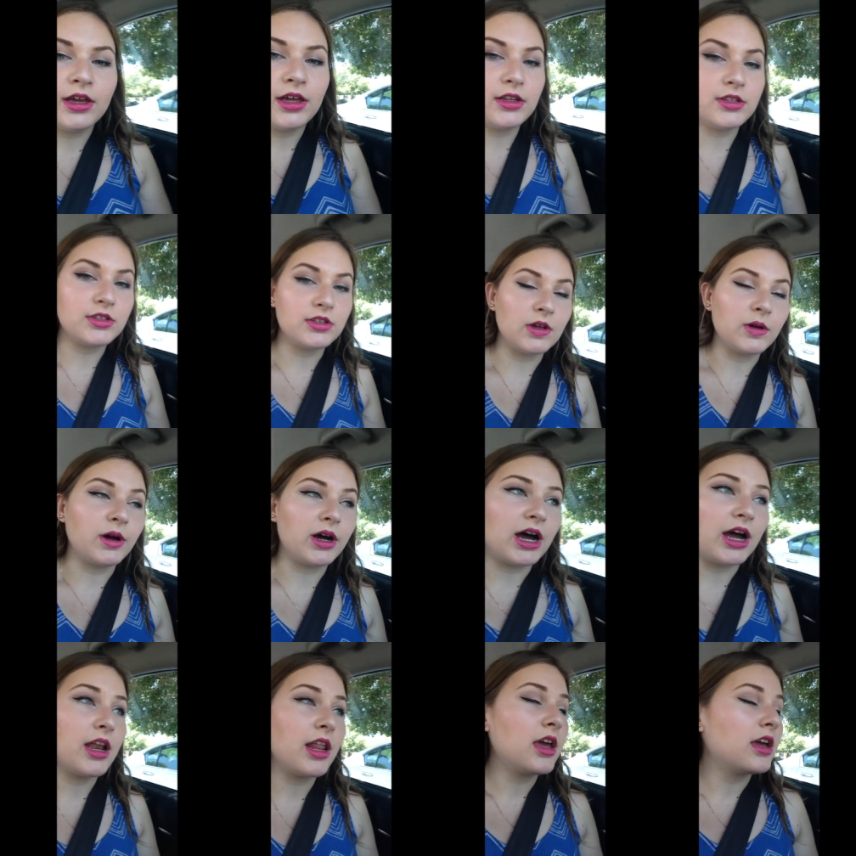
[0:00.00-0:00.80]
It's so
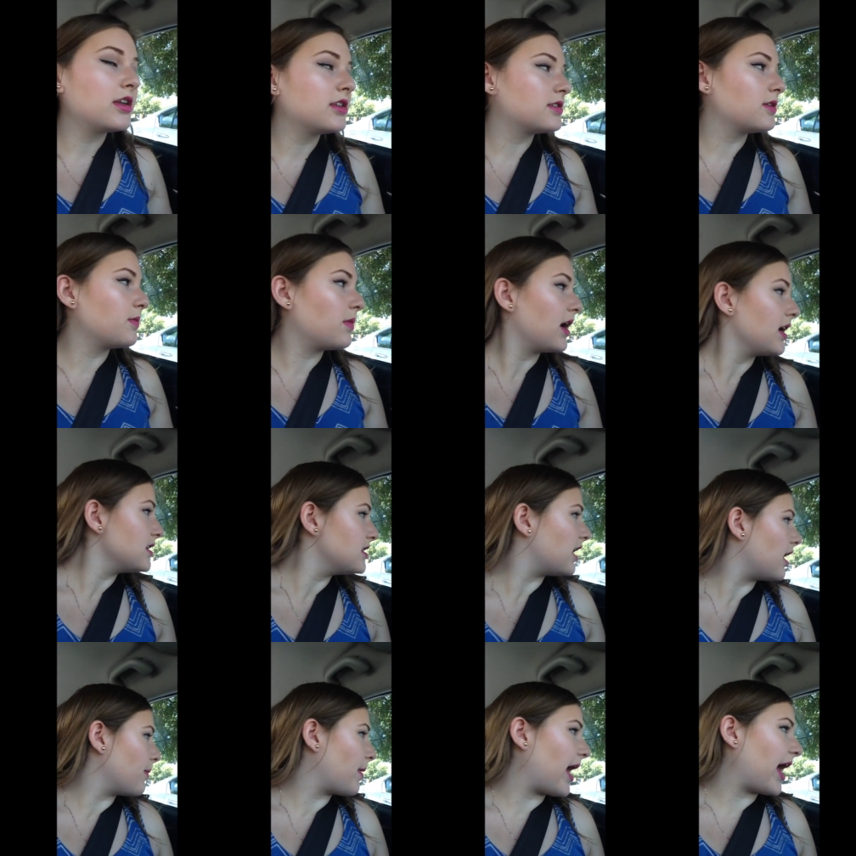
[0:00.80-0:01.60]
hot. So my
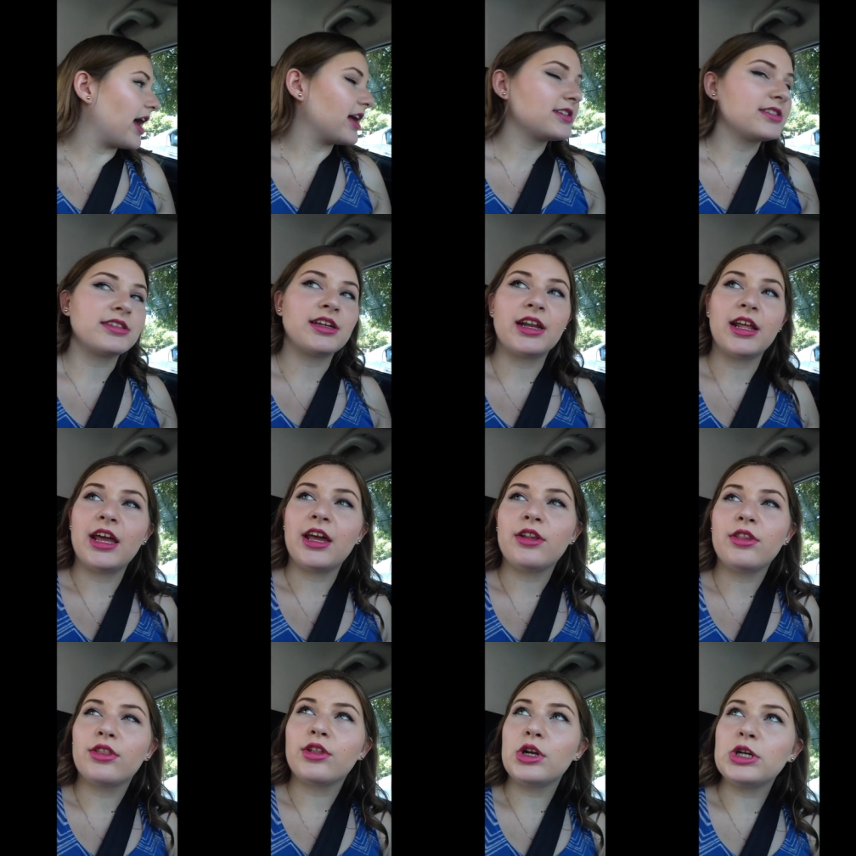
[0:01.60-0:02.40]
dumbass thought I
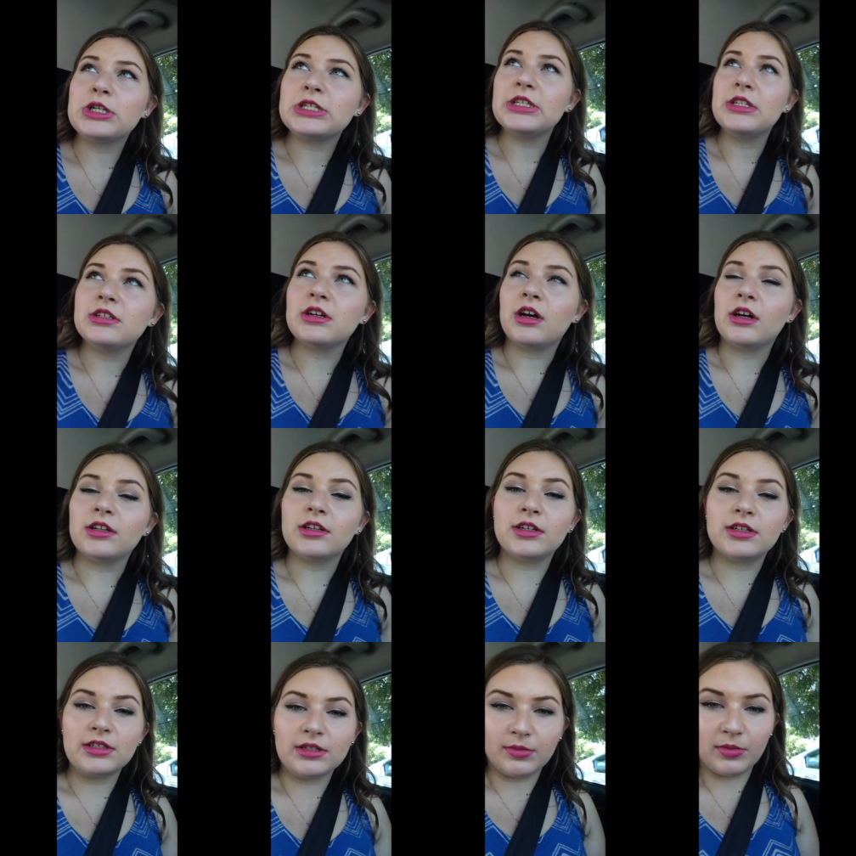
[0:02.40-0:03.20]
had
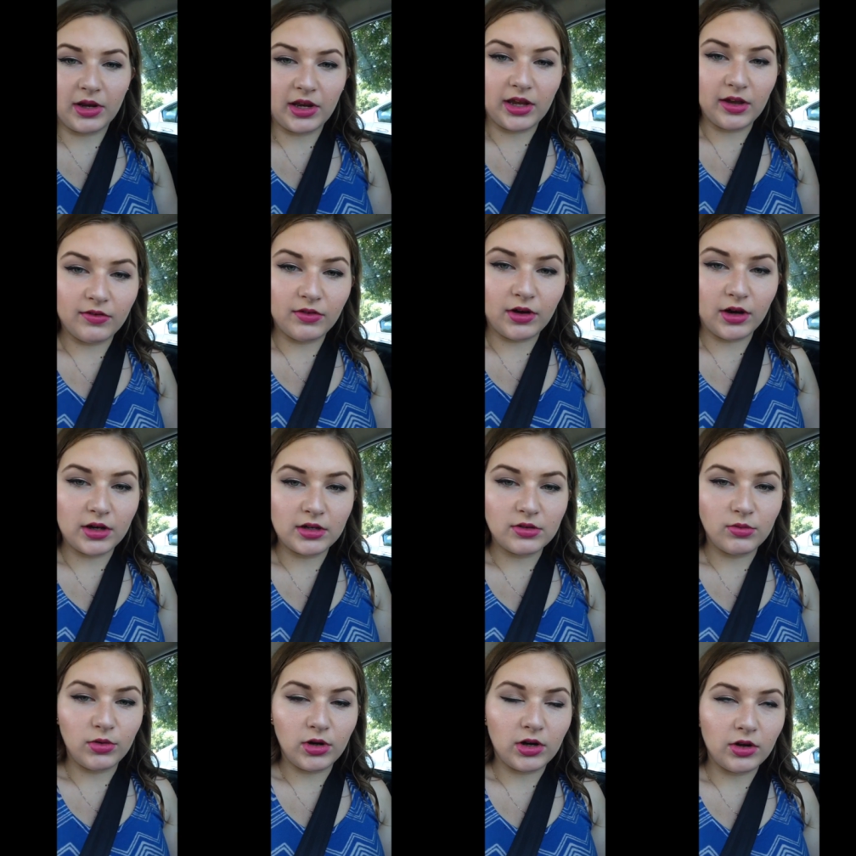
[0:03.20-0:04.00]
$13 on my gift
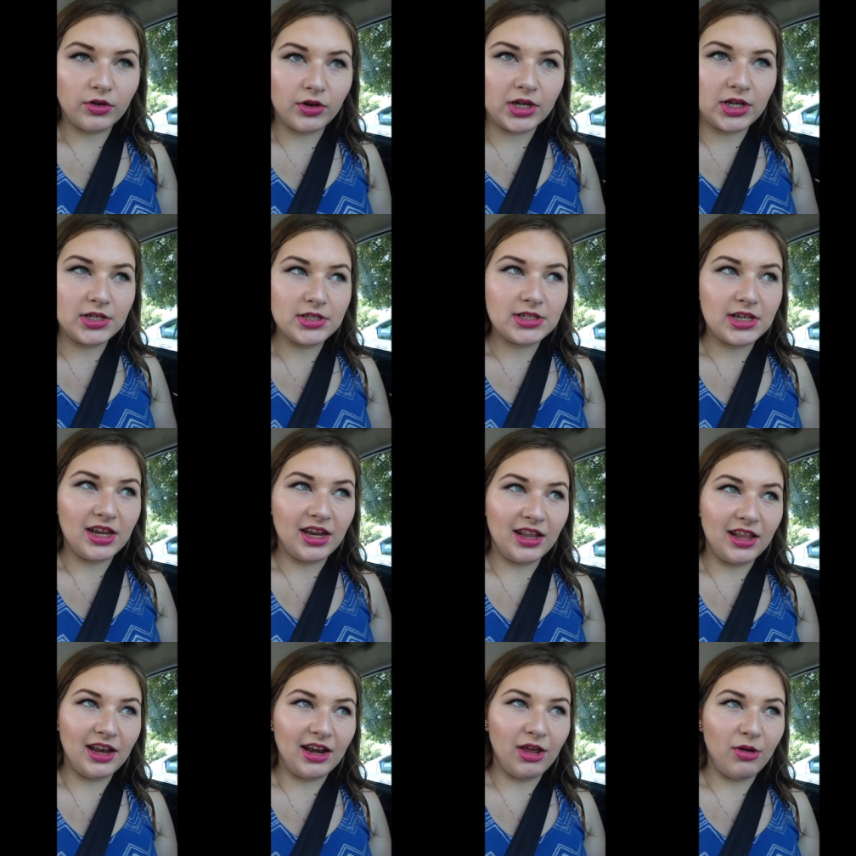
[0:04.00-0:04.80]
card to Walgreens,
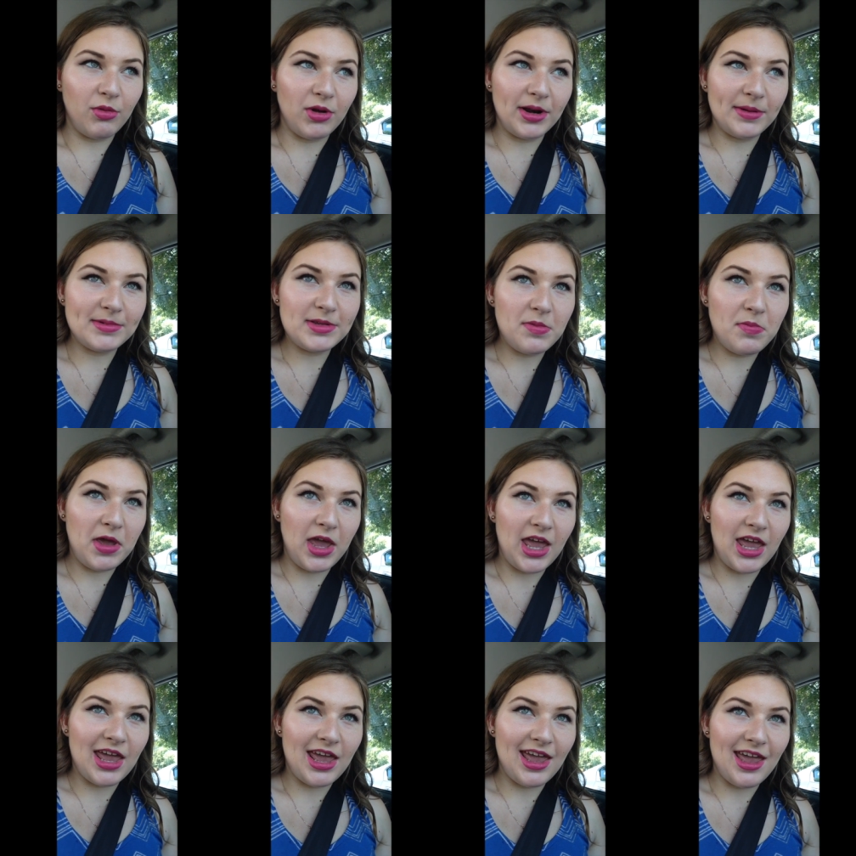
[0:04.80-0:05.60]
and then I went up to
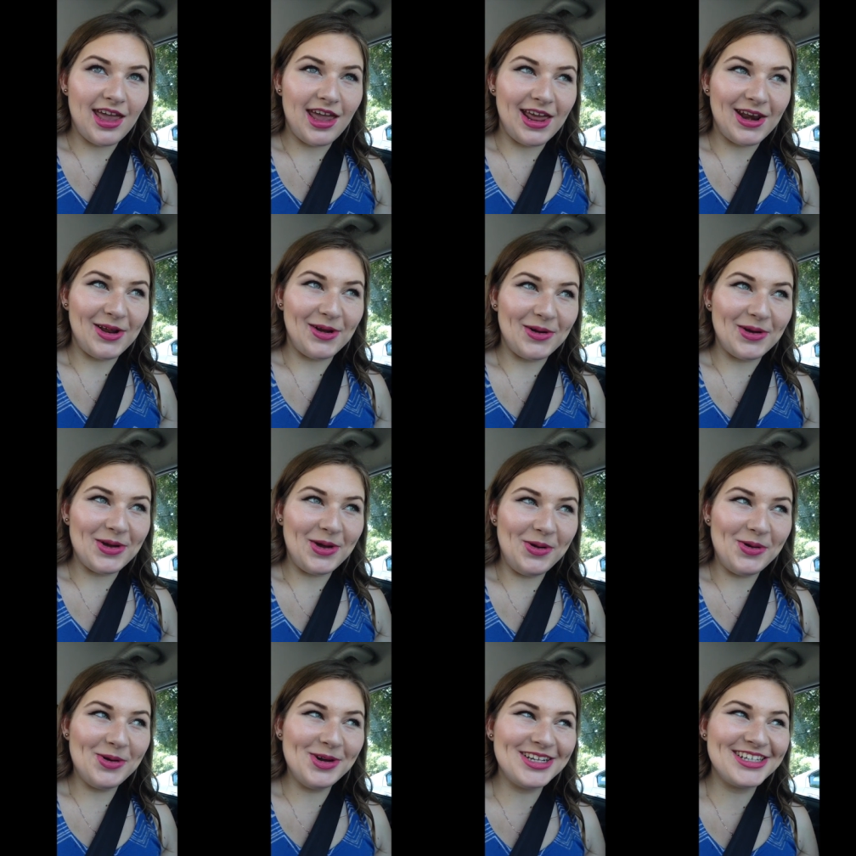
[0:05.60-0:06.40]
pay, and
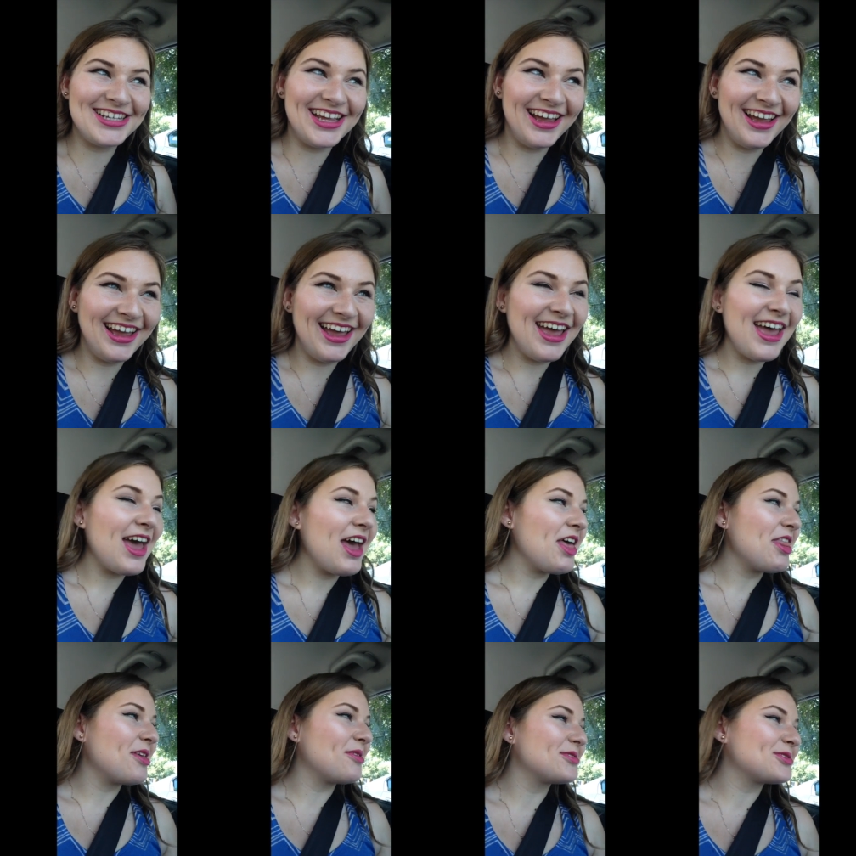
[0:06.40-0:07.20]

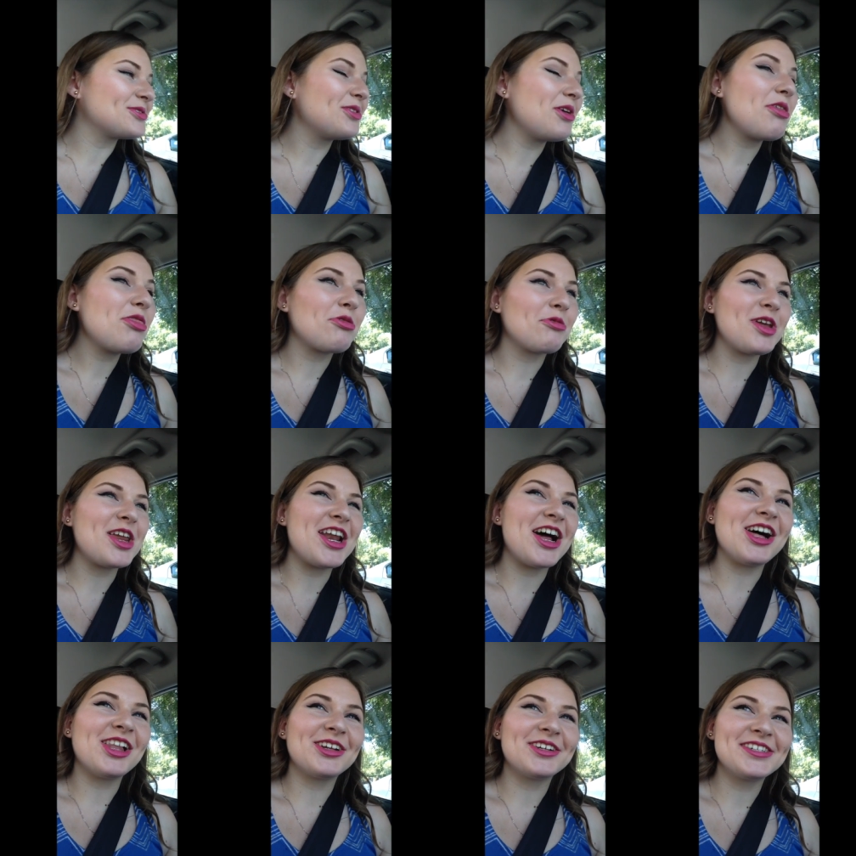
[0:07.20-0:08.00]
there was only
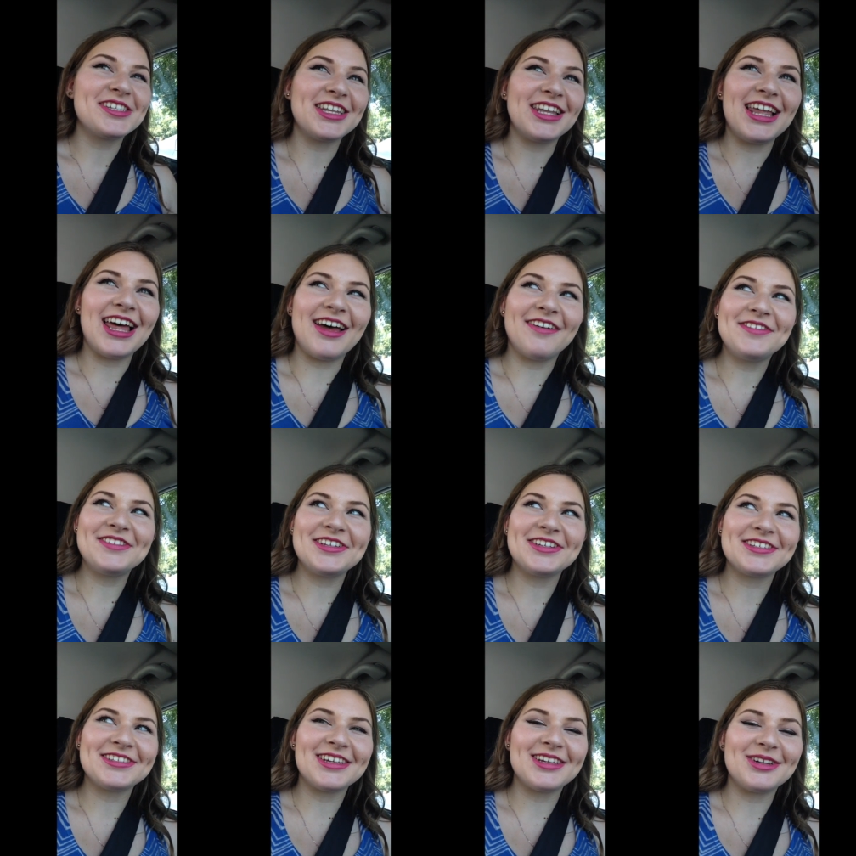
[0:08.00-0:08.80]
$3 left,
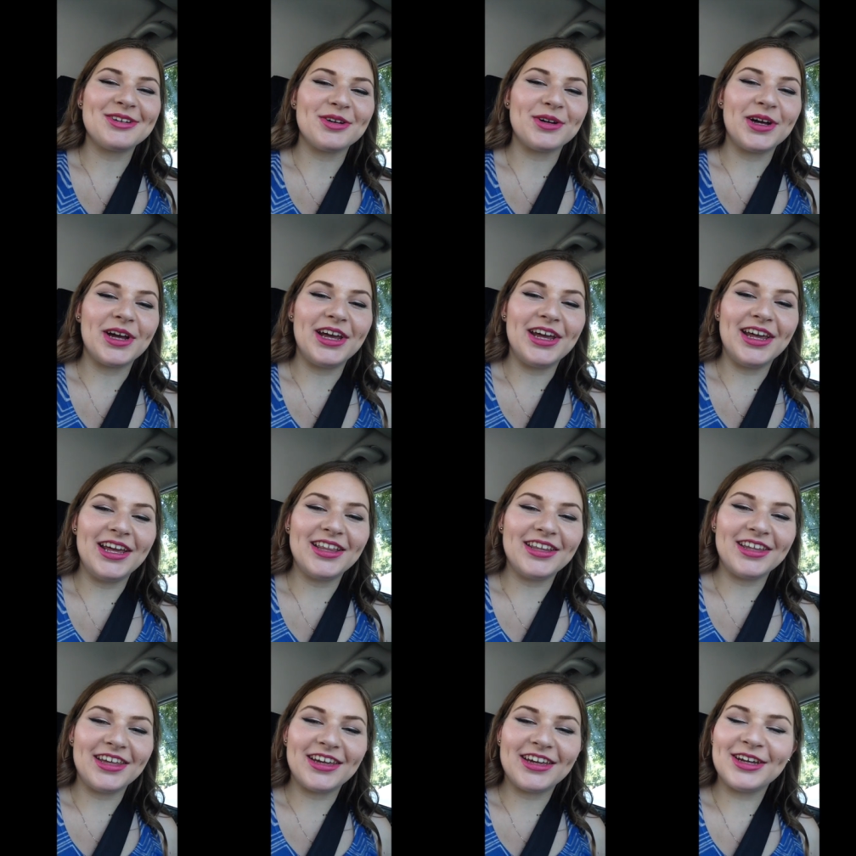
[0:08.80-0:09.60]
so I was like,
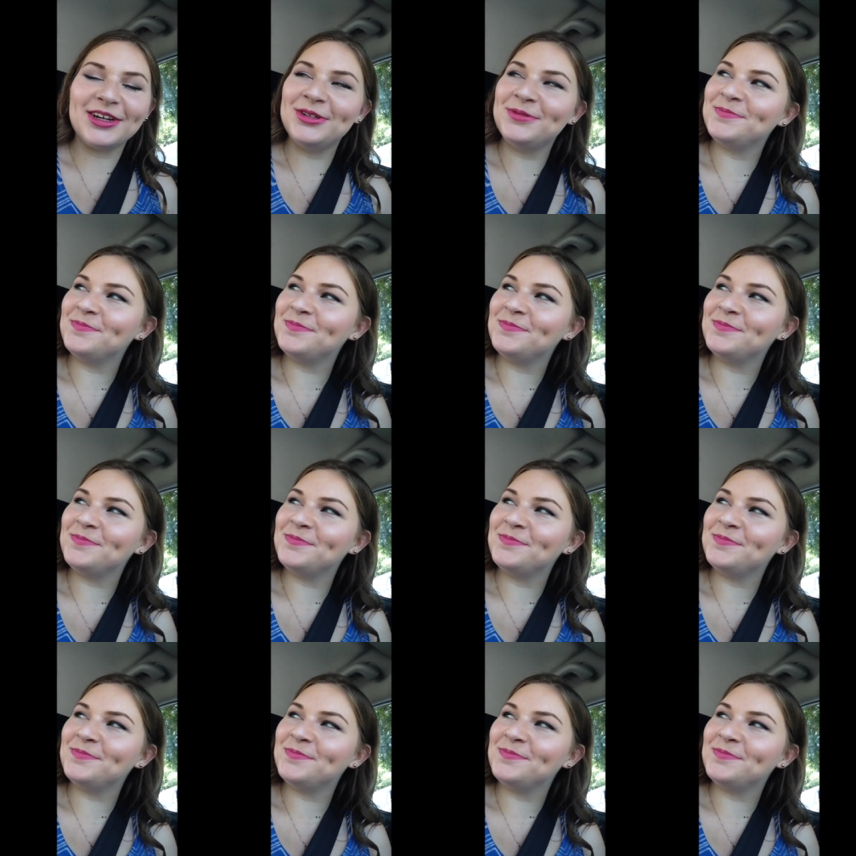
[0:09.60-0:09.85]
great, like,